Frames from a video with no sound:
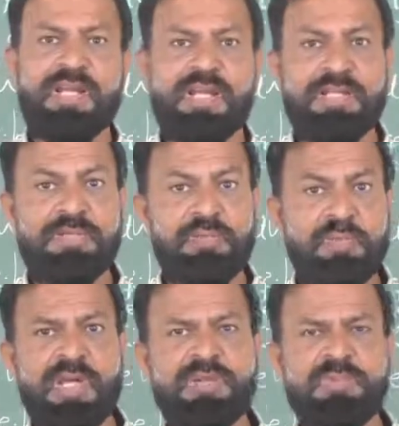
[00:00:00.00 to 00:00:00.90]
and
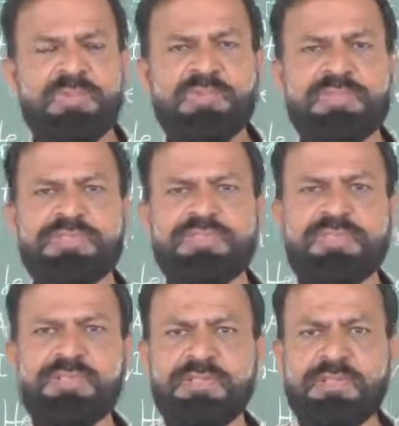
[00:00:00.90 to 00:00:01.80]
you are going to
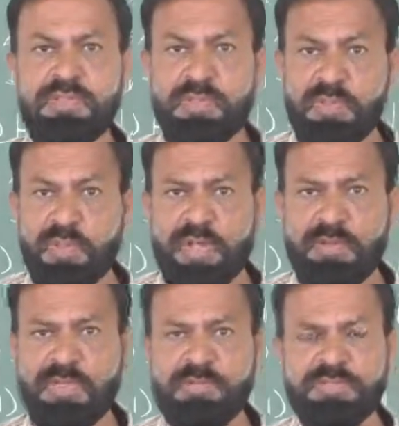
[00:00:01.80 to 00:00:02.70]
know
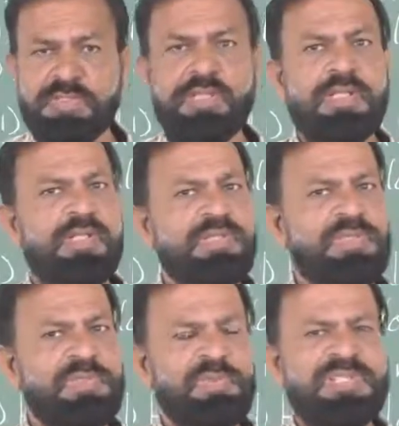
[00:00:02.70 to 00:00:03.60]
about
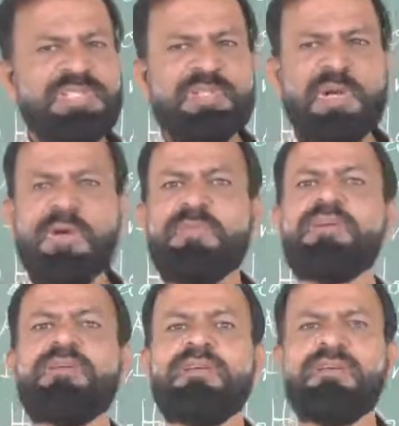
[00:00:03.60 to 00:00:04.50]
the uses of
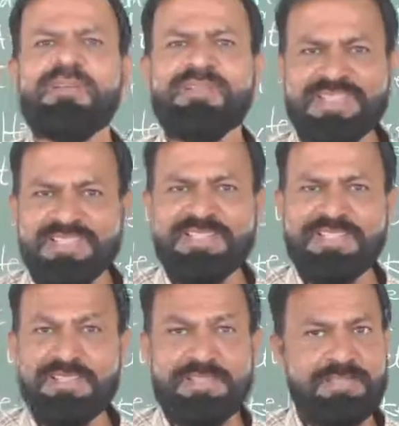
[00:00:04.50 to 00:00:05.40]

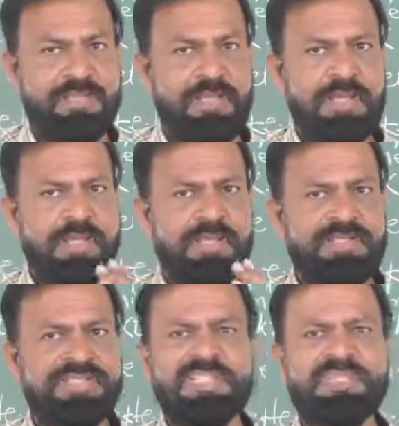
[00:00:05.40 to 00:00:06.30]
tenses.
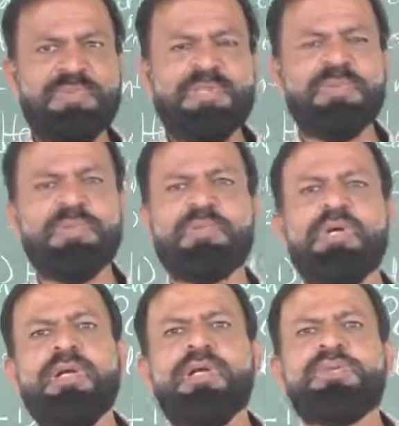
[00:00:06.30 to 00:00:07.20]
In this video,
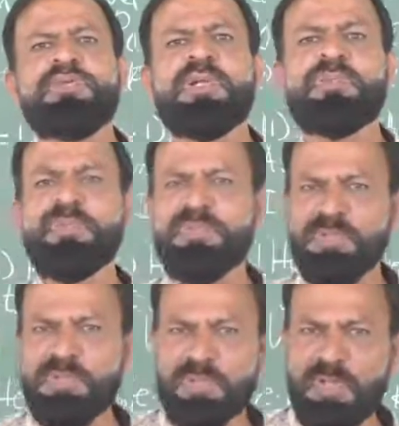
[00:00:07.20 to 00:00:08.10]
you are going
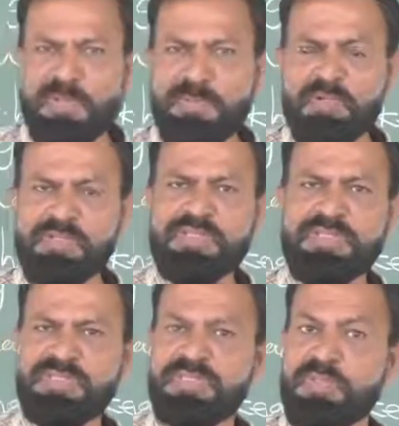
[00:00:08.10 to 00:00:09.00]
to know
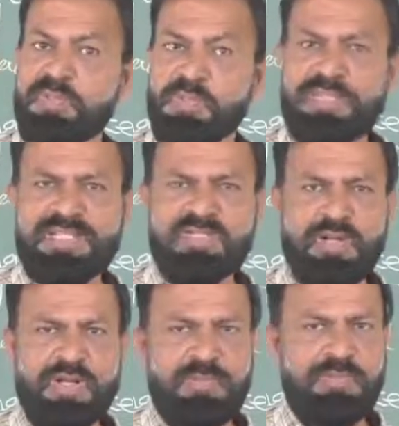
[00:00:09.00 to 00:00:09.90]
about the uses
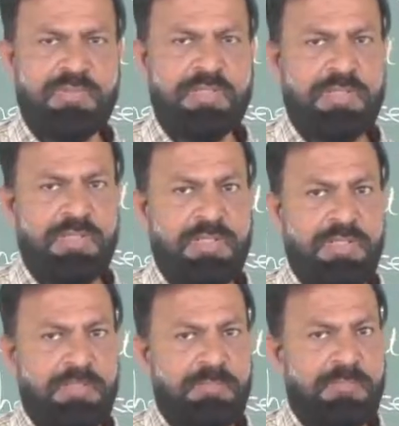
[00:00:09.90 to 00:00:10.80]
of
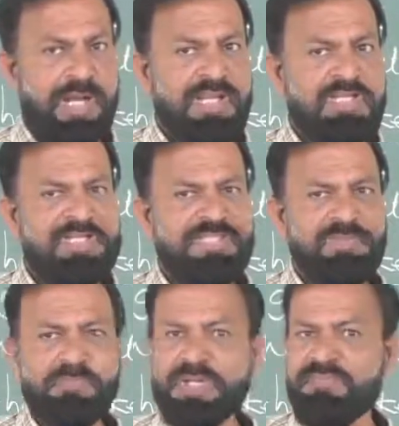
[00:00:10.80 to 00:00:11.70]

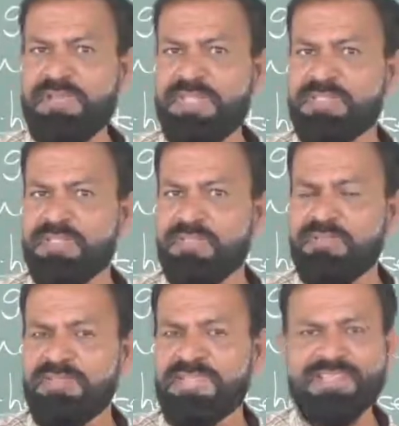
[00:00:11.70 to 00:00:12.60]
past
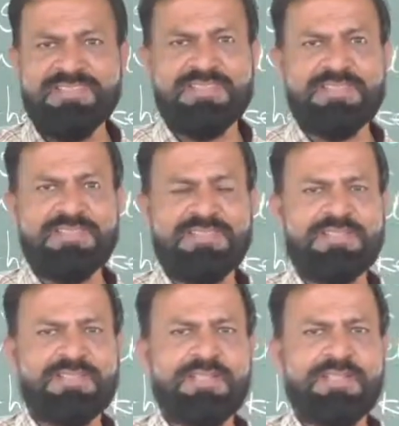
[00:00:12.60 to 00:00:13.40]
perfect tense.